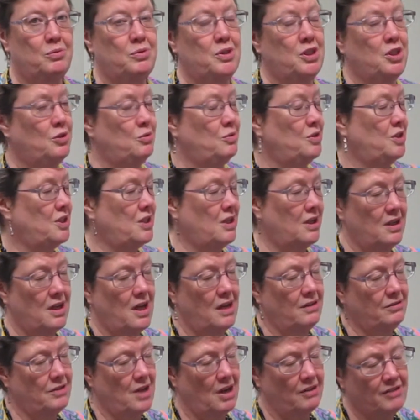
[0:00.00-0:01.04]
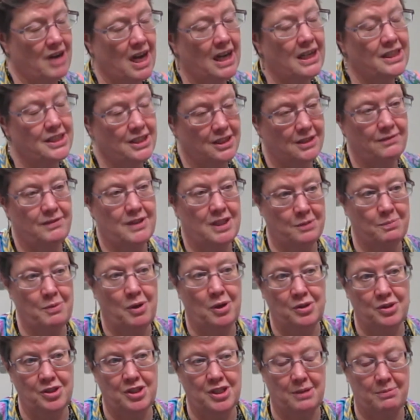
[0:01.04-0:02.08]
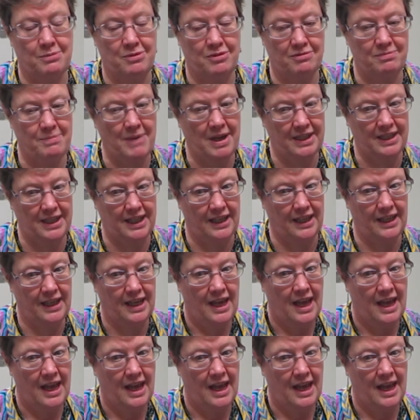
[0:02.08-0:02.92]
which was a relatively small sum of money,